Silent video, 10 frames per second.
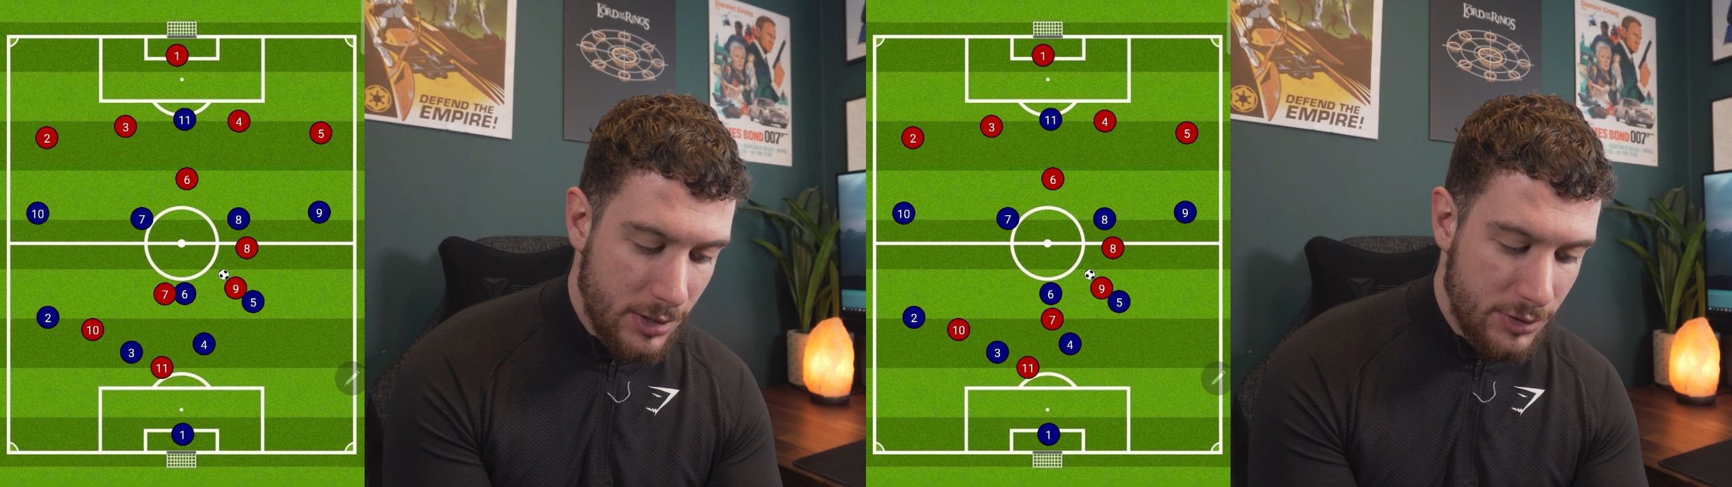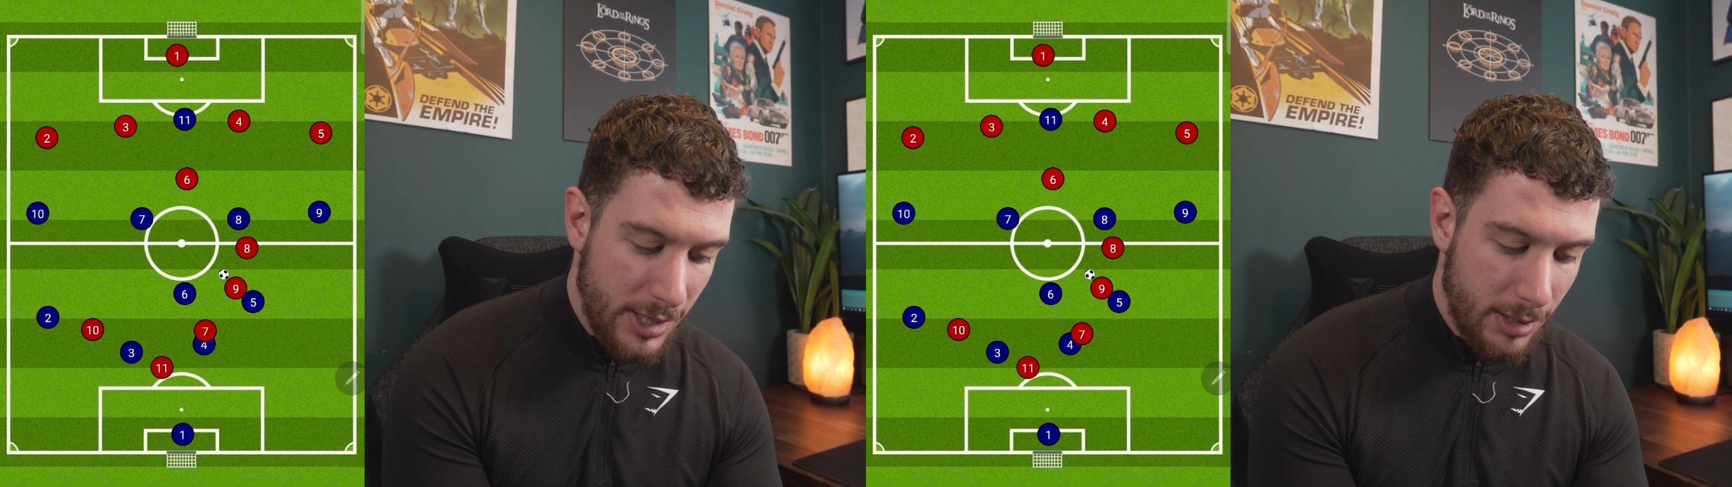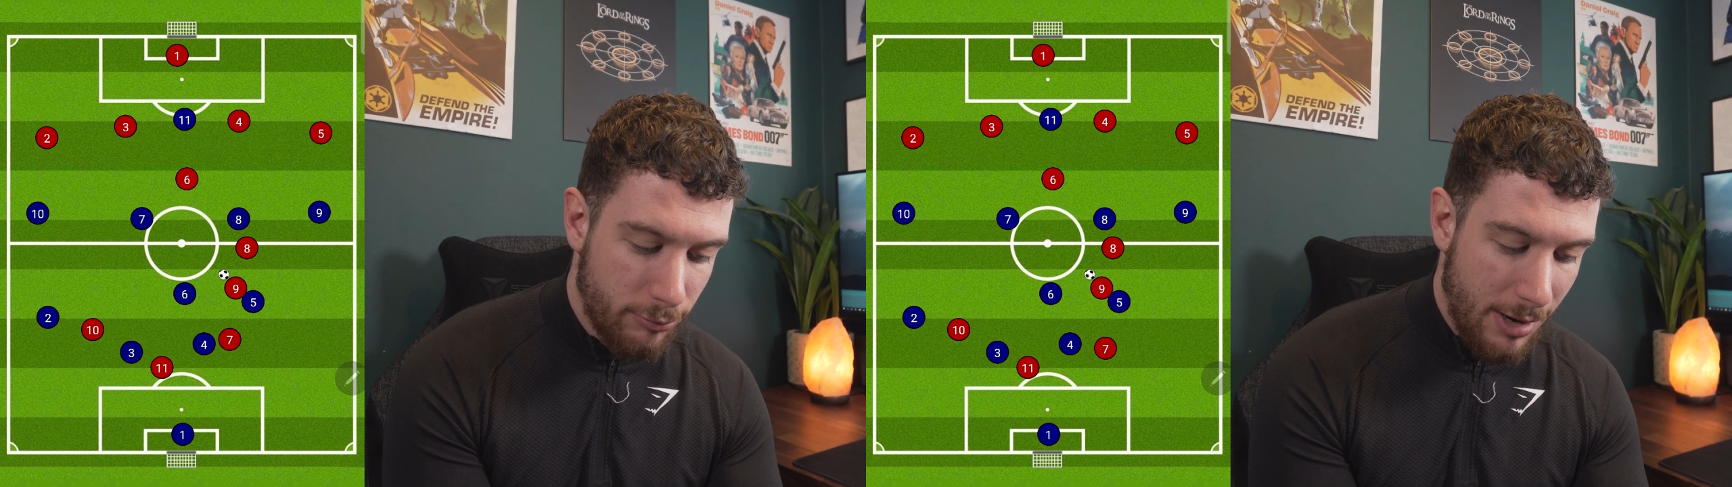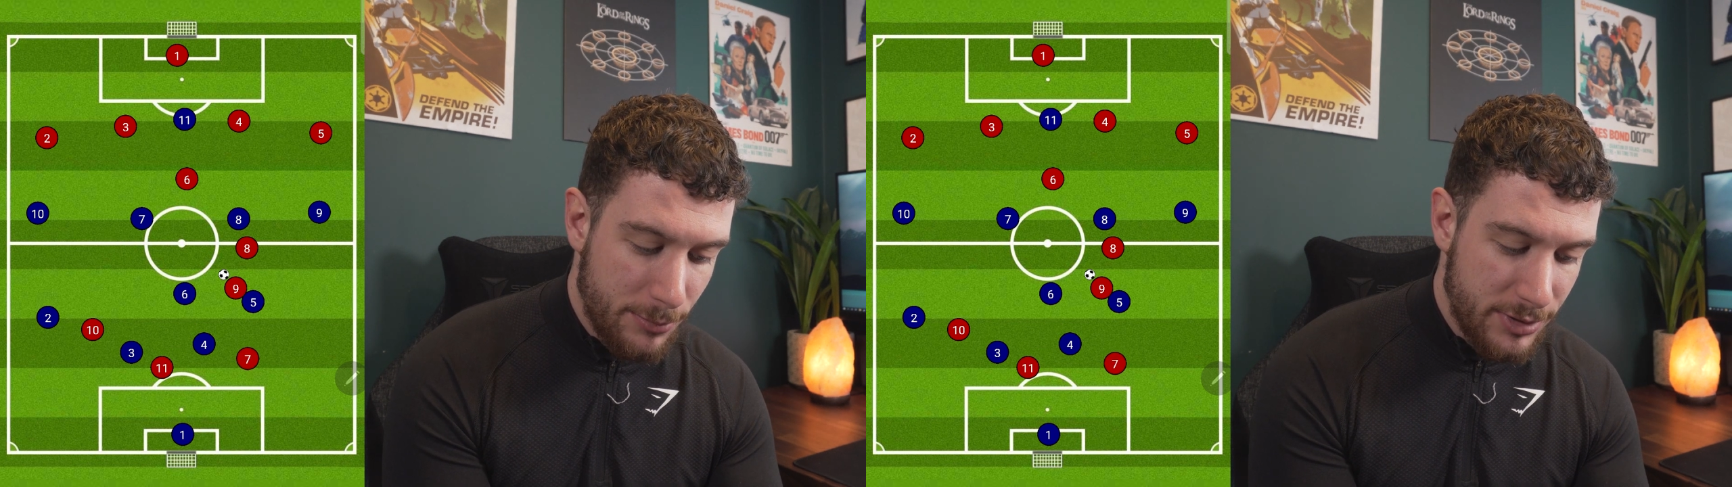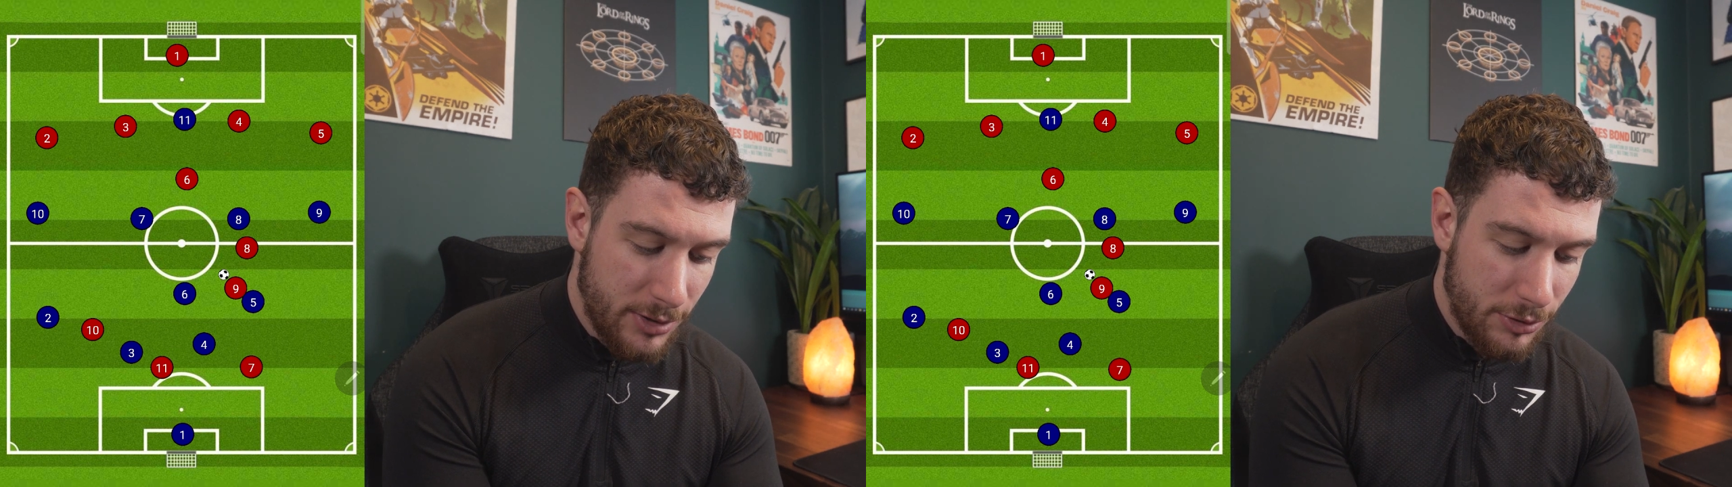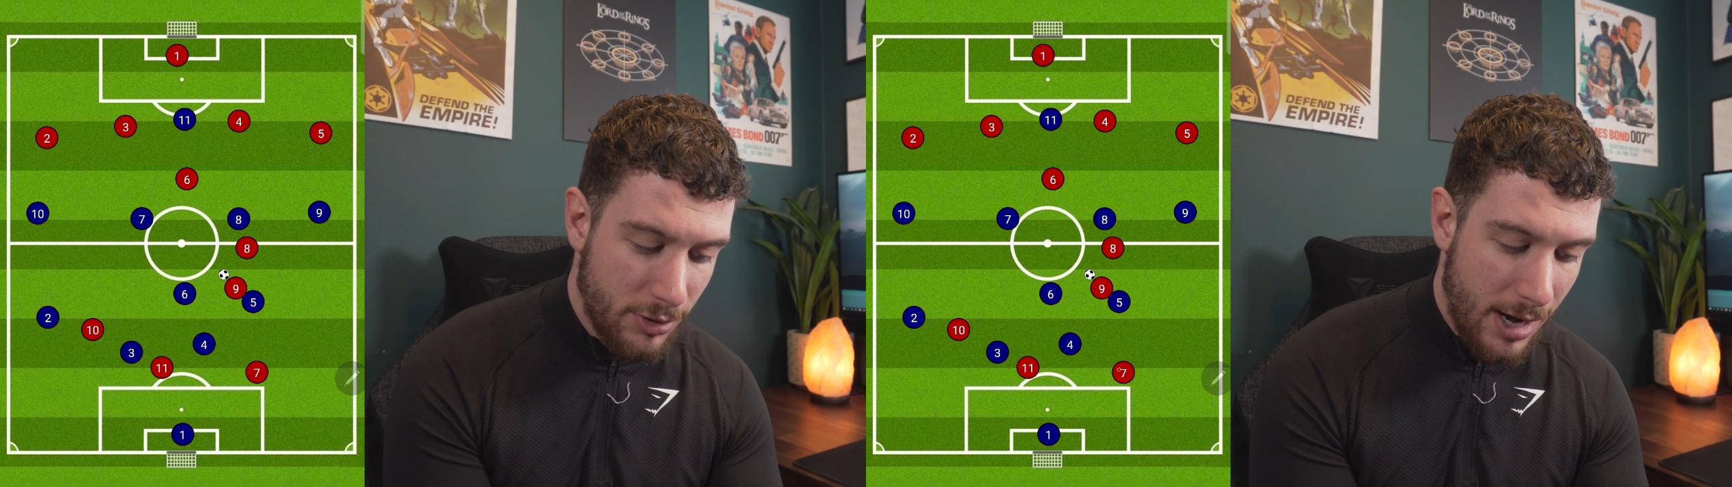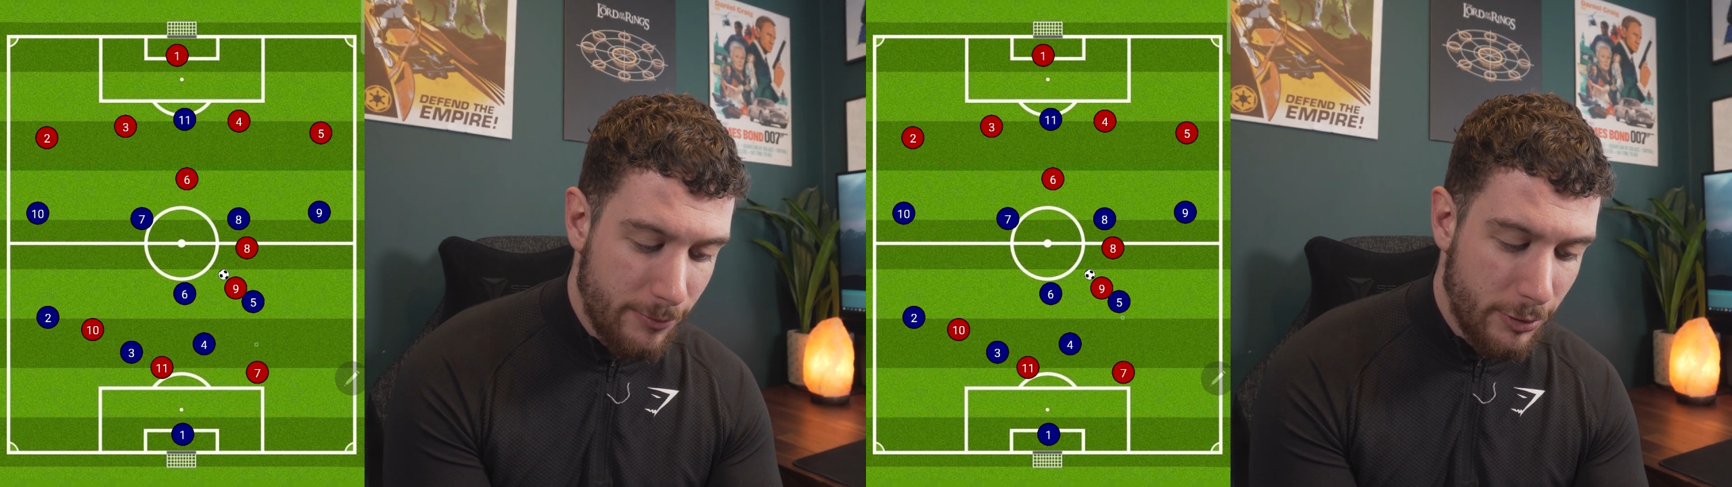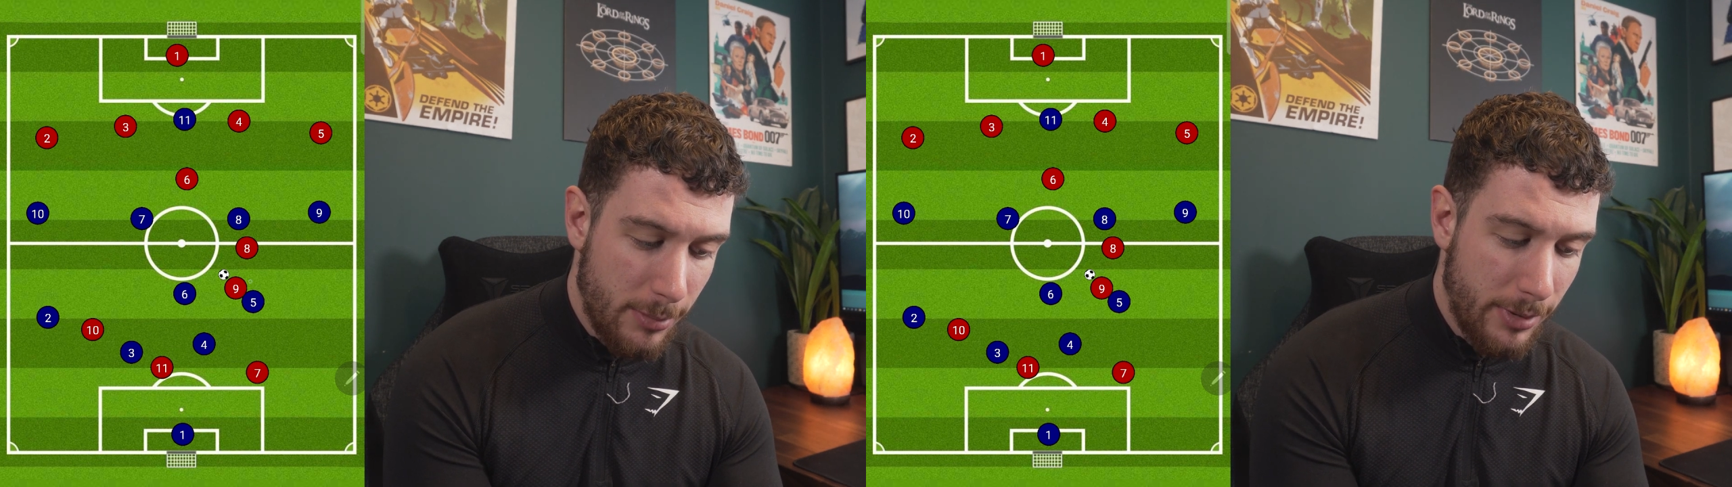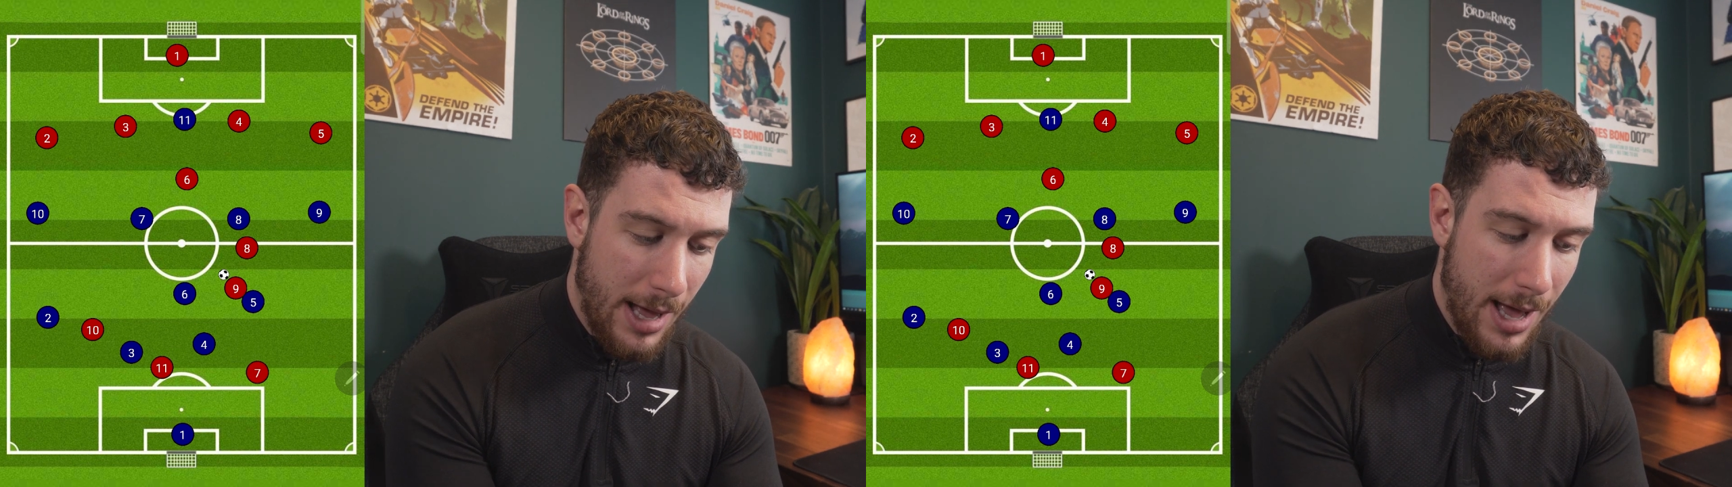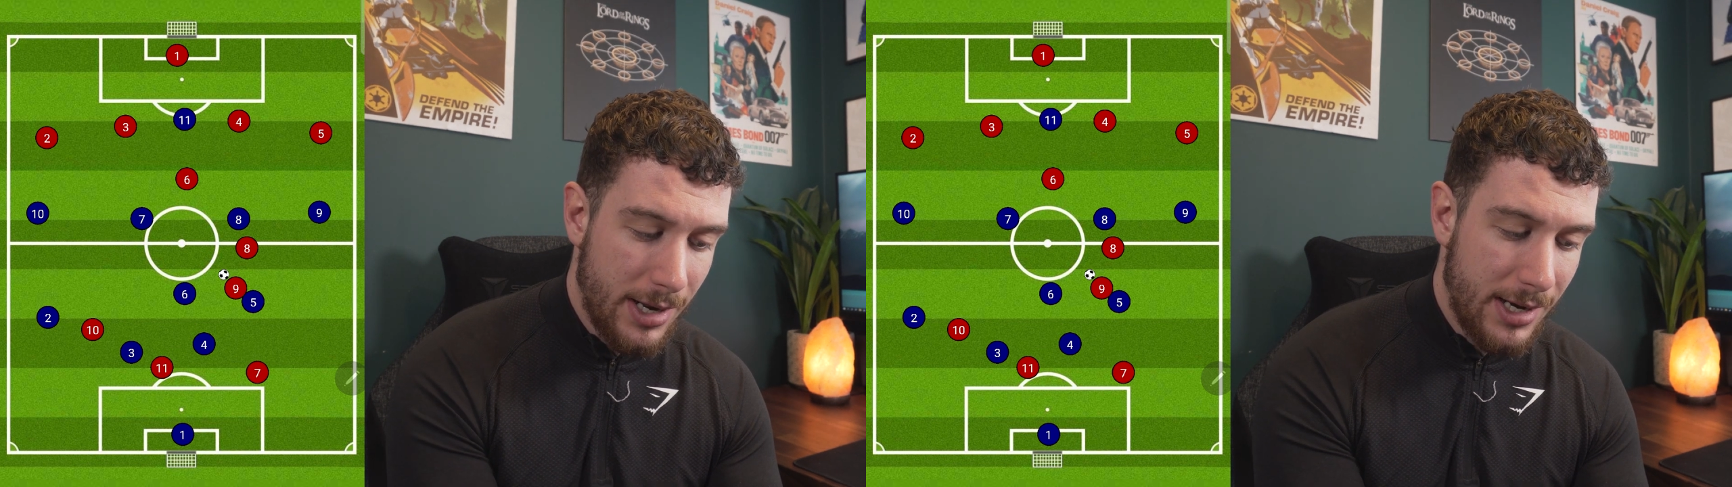Jacob Ramsey could try and run in behind,